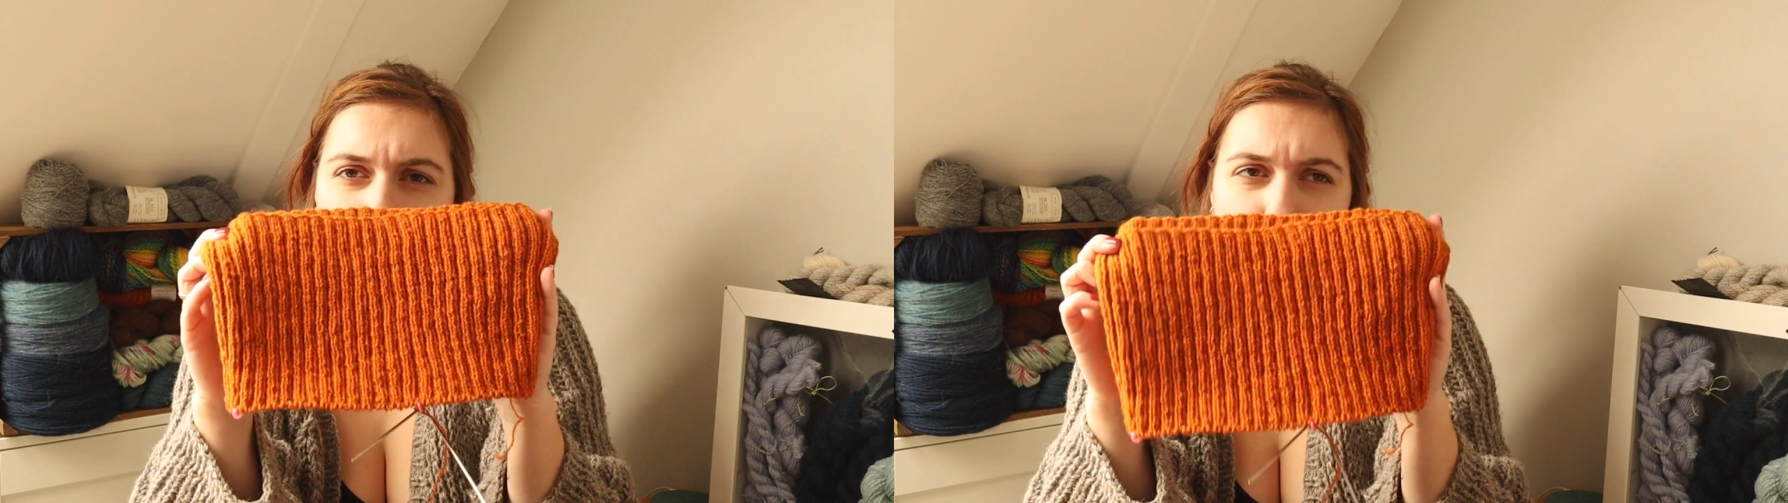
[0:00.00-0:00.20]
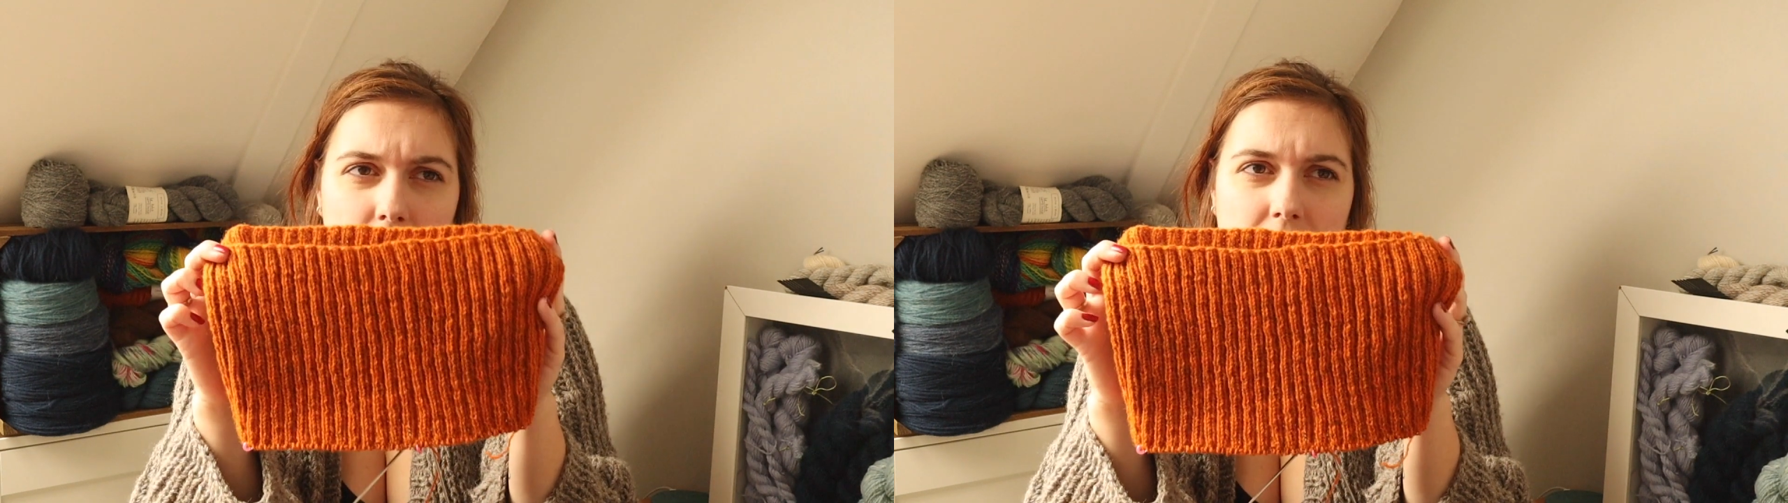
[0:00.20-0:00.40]

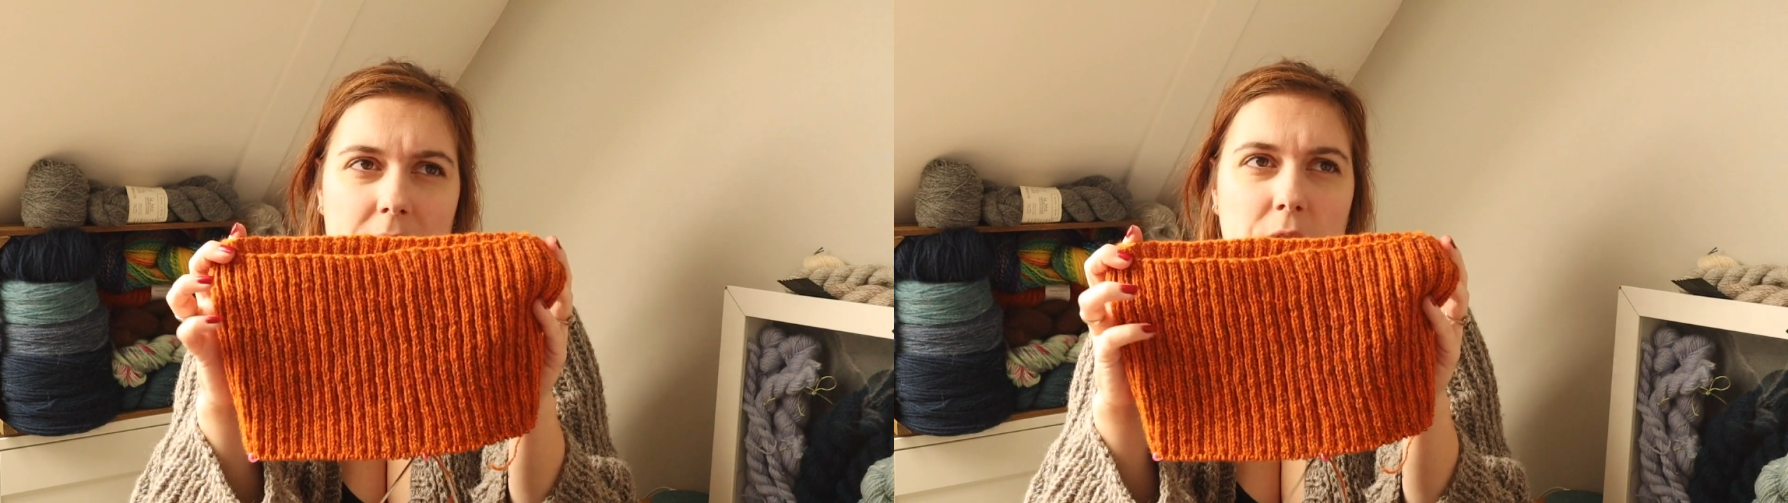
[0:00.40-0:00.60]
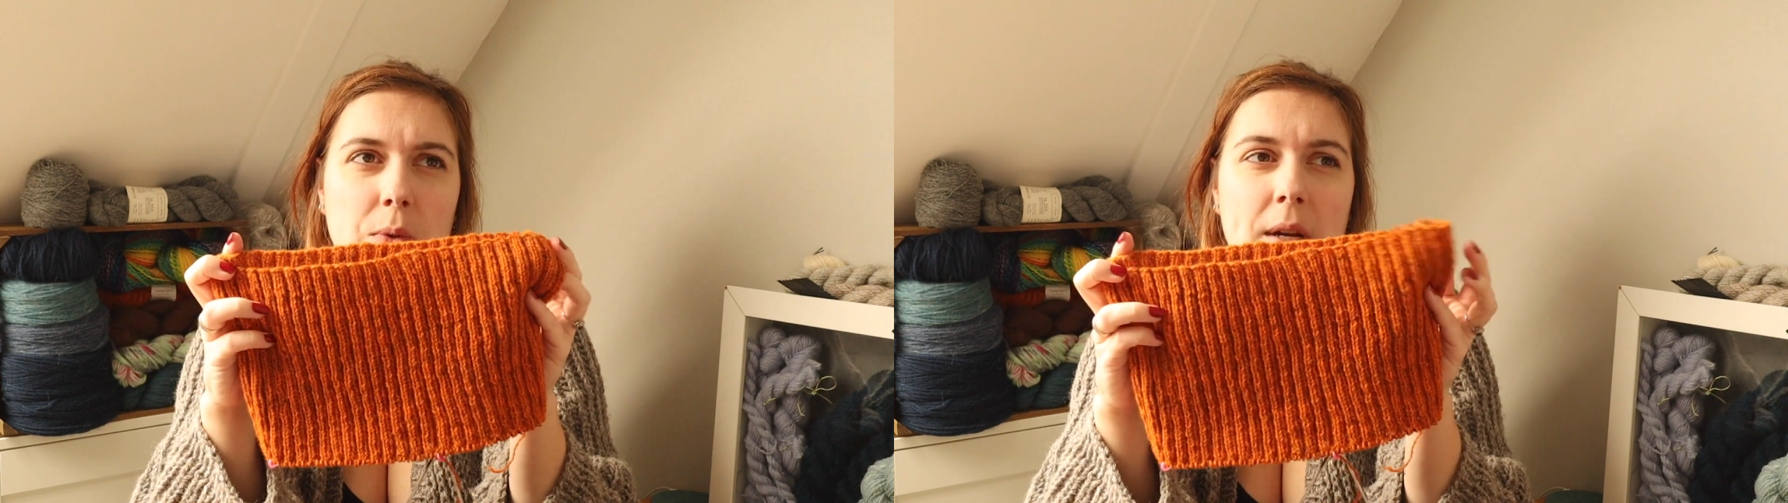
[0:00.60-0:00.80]
but
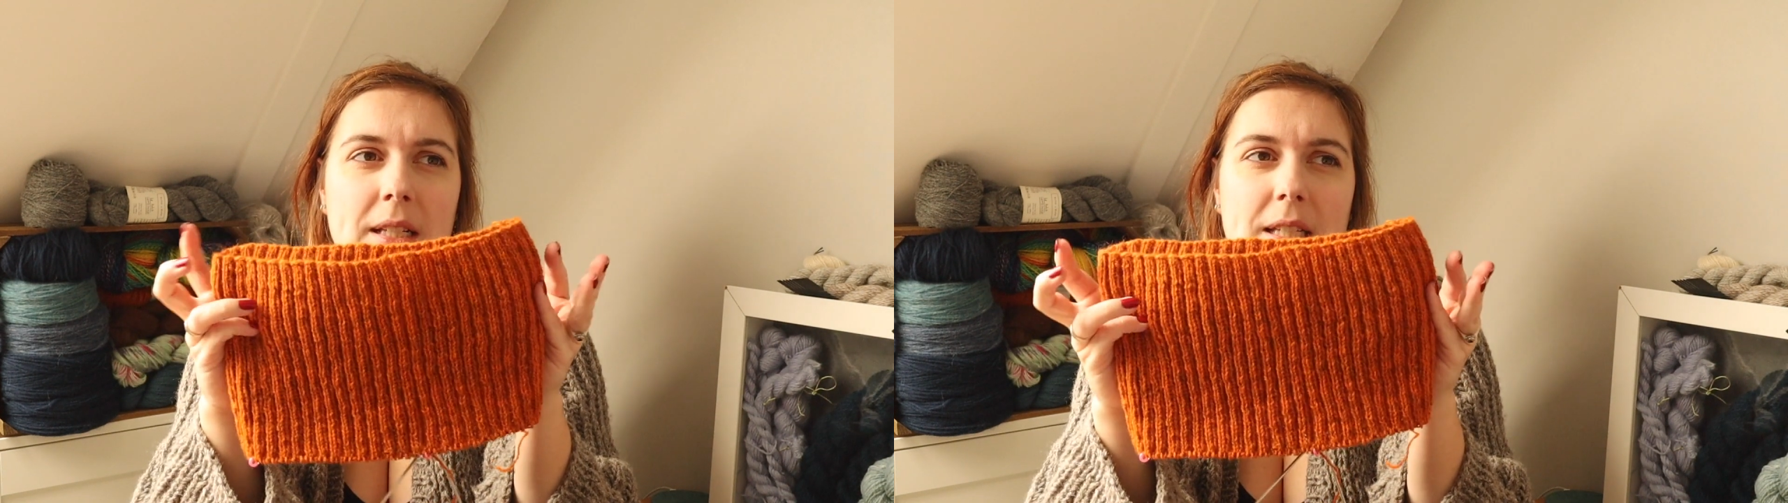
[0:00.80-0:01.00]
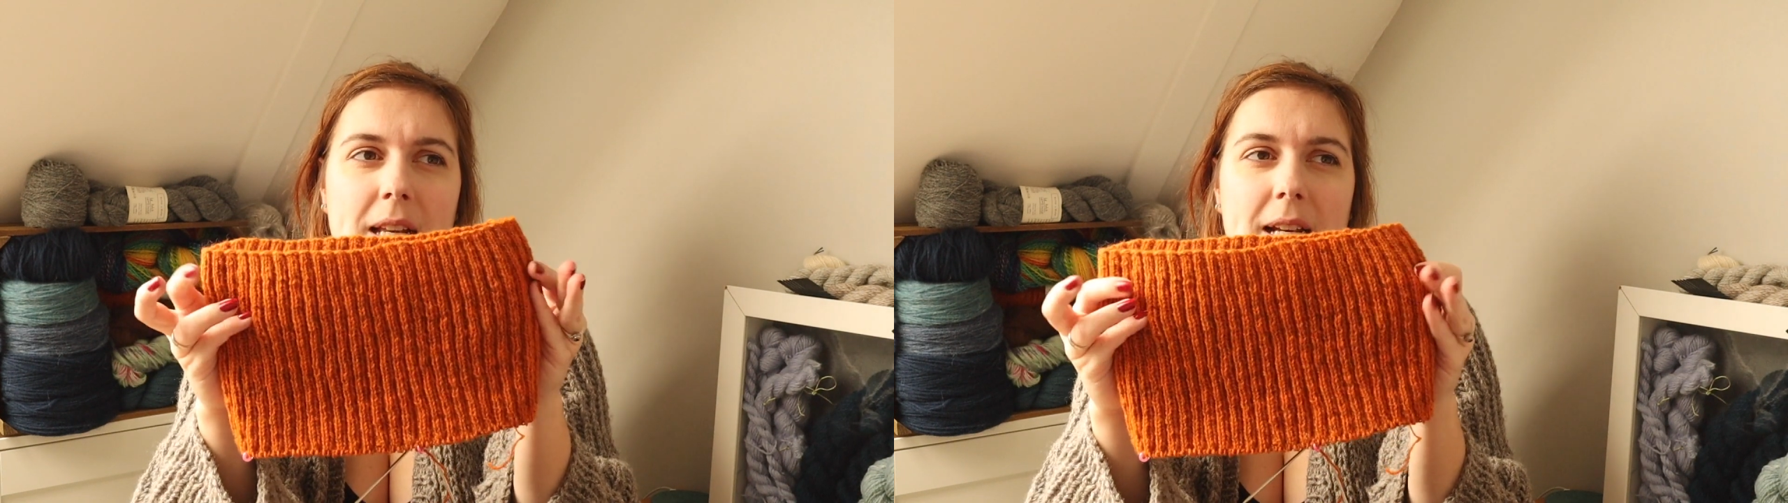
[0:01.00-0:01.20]
it's
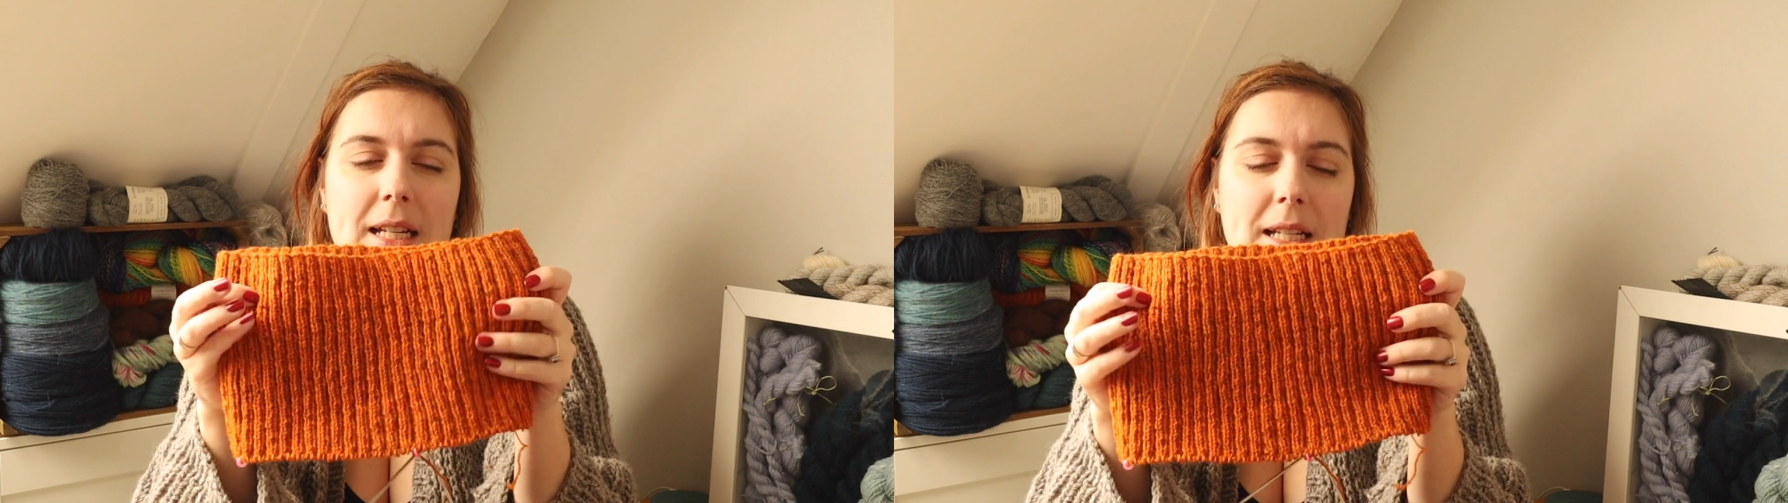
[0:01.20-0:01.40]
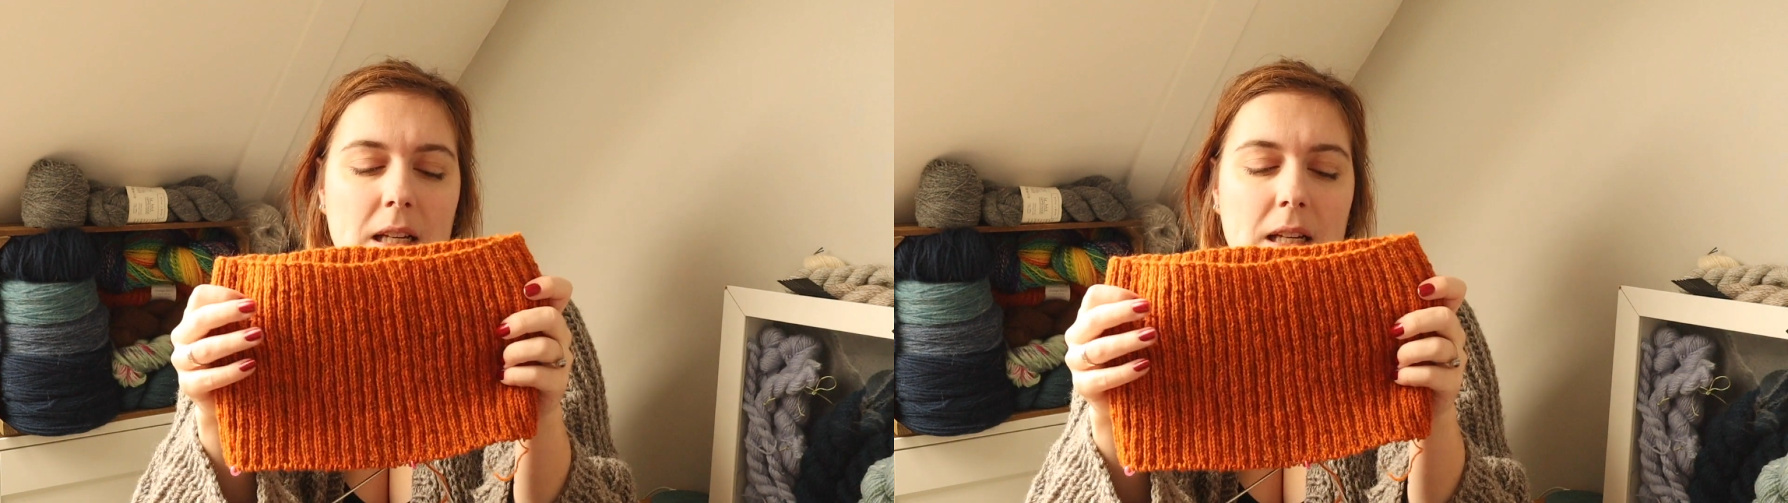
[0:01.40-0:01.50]
translated